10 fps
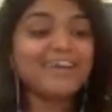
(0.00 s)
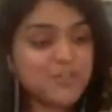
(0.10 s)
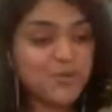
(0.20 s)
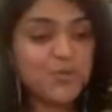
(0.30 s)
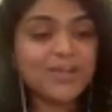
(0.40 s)

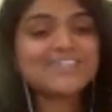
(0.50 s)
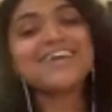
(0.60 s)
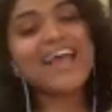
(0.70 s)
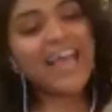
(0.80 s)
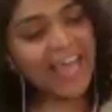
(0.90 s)
Do it
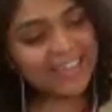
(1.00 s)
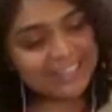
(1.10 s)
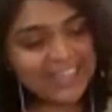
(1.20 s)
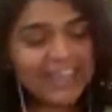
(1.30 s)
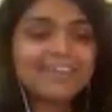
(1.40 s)

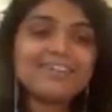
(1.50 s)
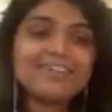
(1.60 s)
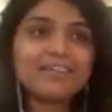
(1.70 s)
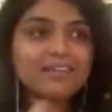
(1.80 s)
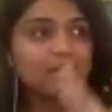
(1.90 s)
and then
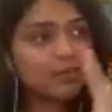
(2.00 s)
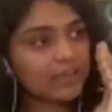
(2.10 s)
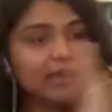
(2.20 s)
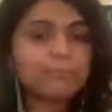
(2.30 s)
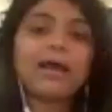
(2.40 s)

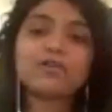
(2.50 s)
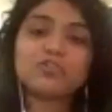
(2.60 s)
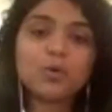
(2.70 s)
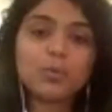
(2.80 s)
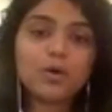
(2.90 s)
get back to
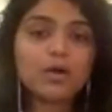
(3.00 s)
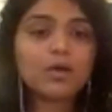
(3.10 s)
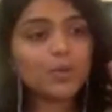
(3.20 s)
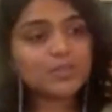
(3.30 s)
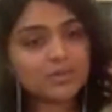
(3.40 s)
your
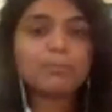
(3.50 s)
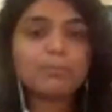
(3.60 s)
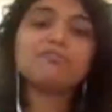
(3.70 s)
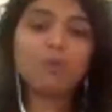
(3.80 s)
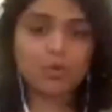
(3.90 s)
work with
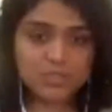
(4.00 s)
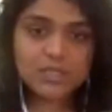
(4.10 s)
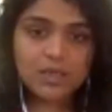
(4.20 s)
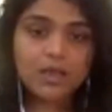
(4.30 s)
double force.